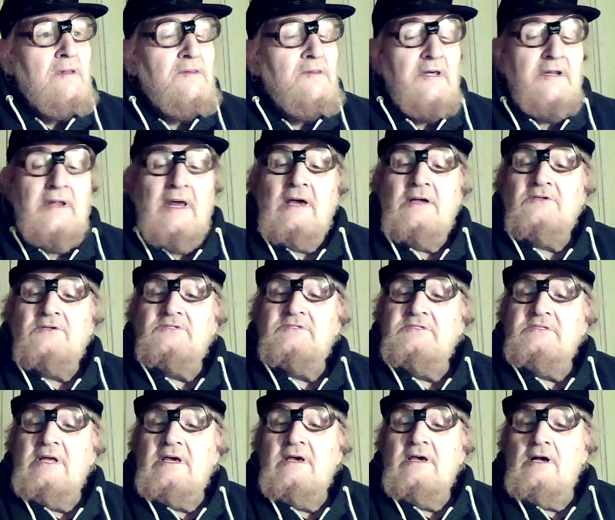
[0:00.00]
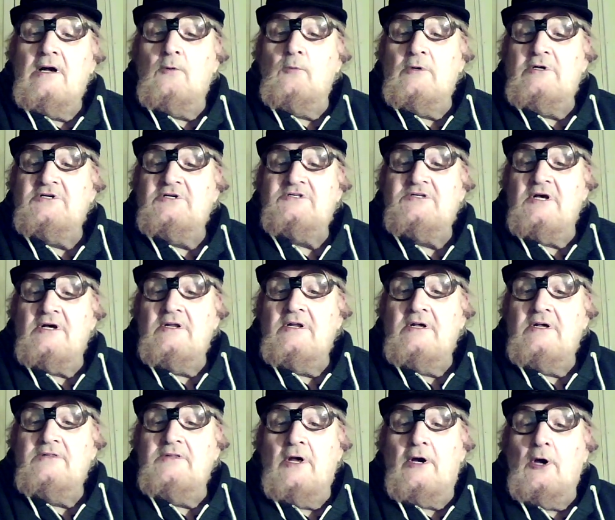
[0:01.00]
The next day I was sitting
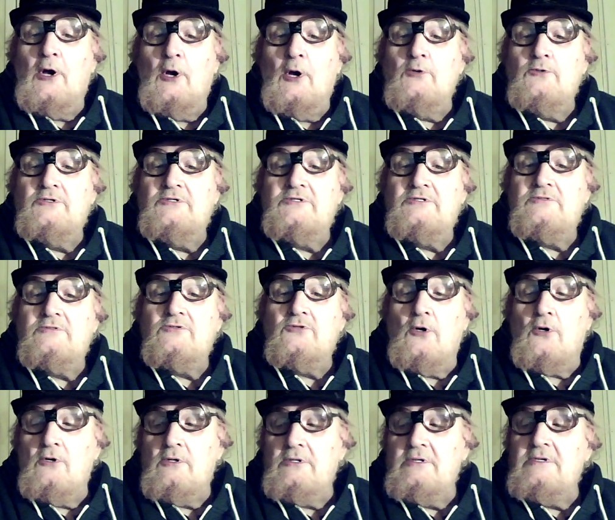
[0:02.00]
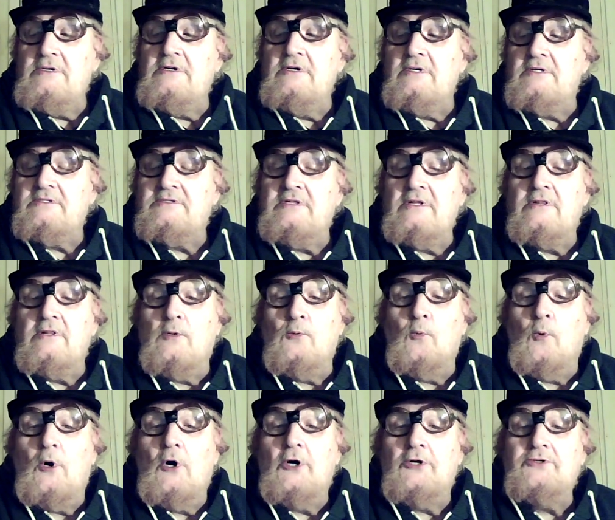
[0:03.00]
in the house talking here to the
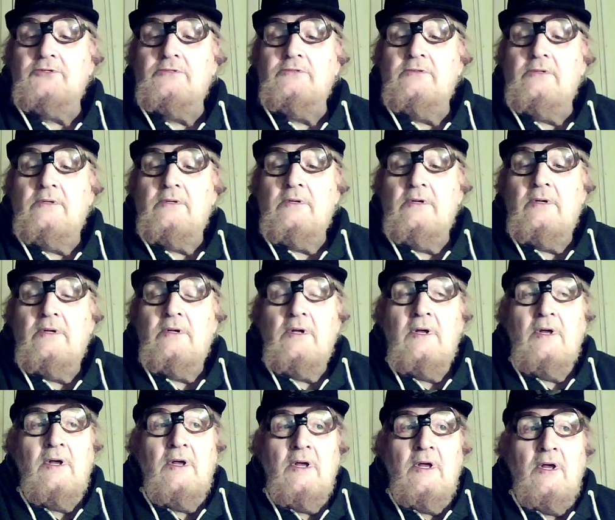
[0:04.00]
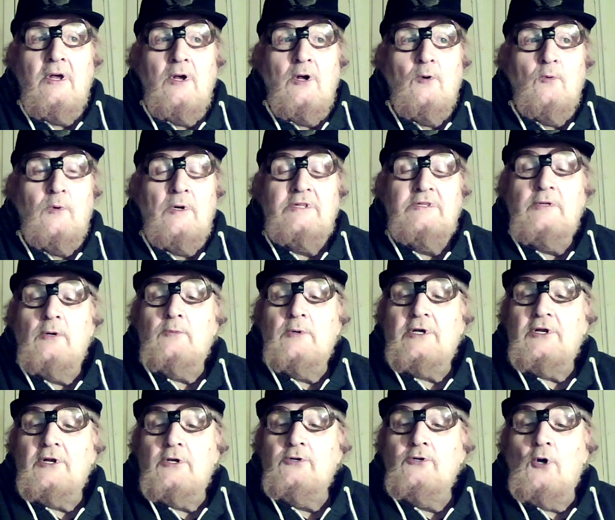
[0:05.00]
warden when there
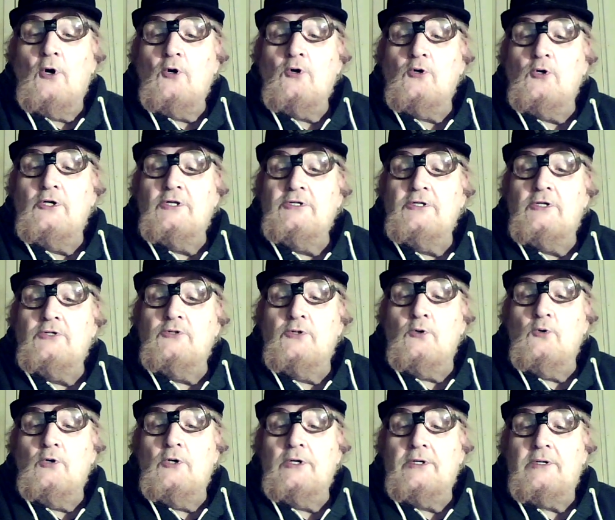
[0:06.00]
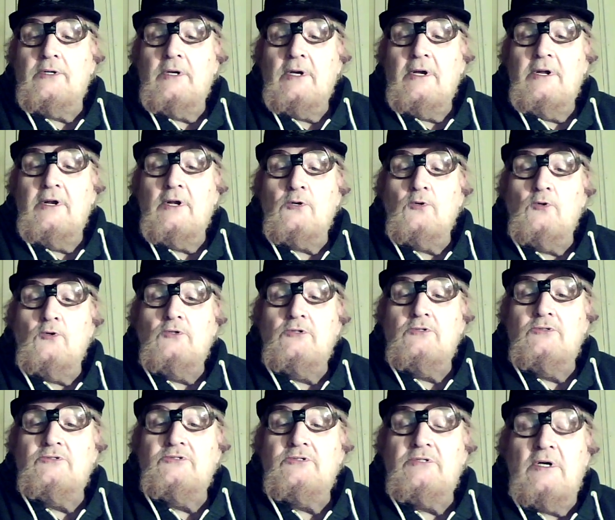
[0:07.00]
were a knock on the door, and
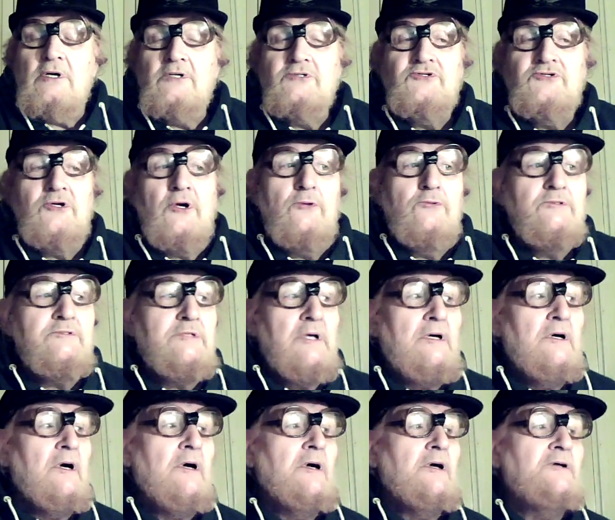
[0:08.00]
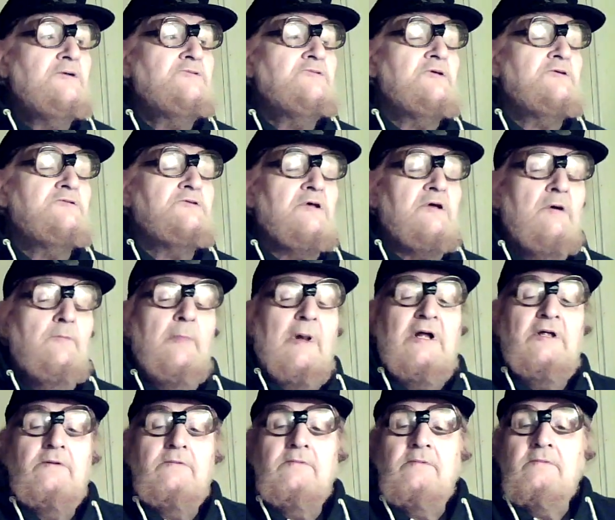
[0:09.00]
I shouts, aye, just come
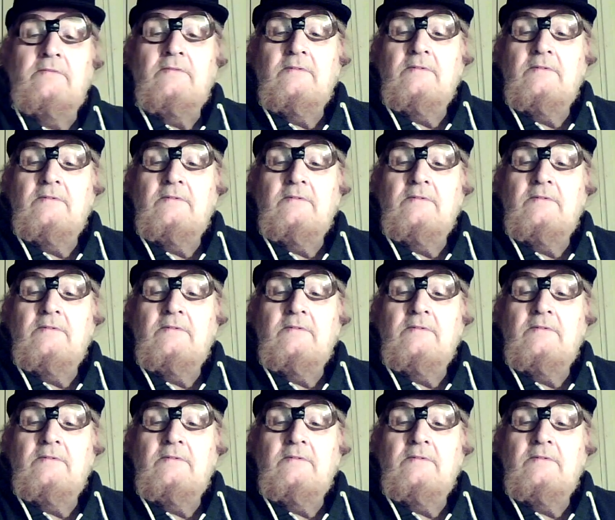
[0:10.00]
in,